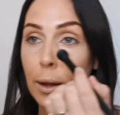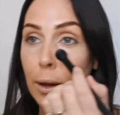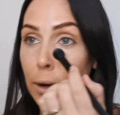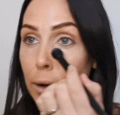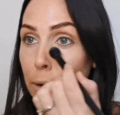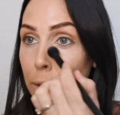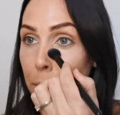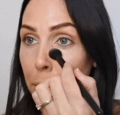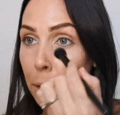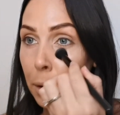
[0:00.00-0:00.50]

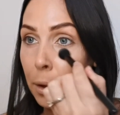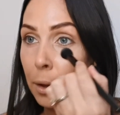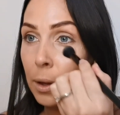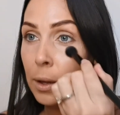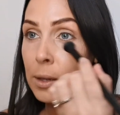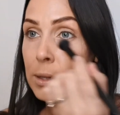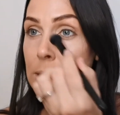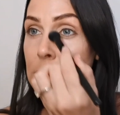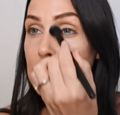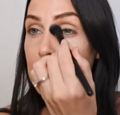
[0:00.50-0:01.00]
and
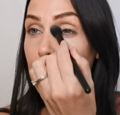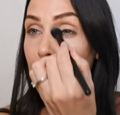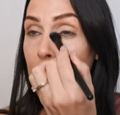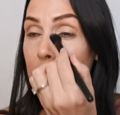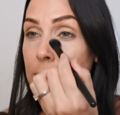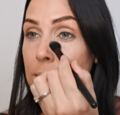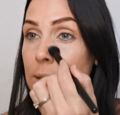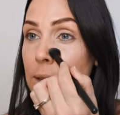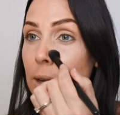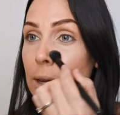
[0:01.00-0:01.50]

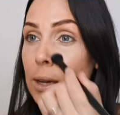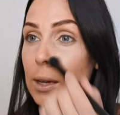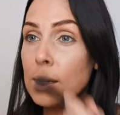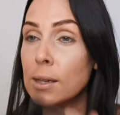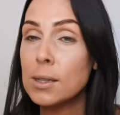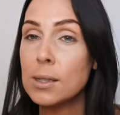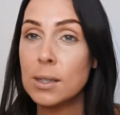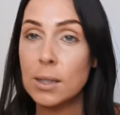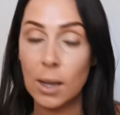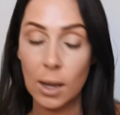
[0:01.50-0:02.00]
smells
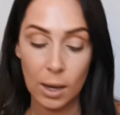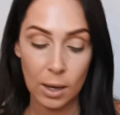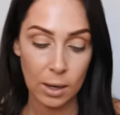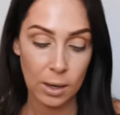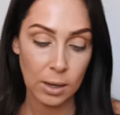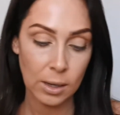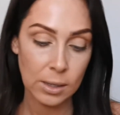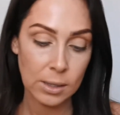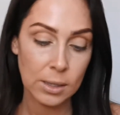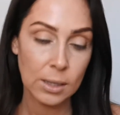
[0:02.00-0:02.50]
nice
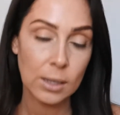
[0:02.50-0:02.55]
and